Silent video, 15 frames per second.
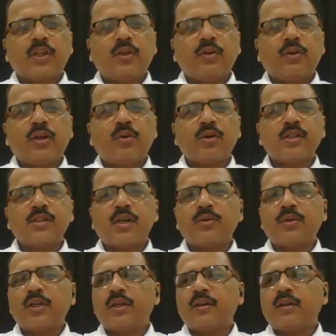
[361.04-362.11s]
You can notice
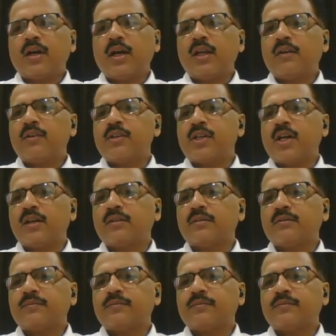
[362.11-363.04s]
out here, I have a chart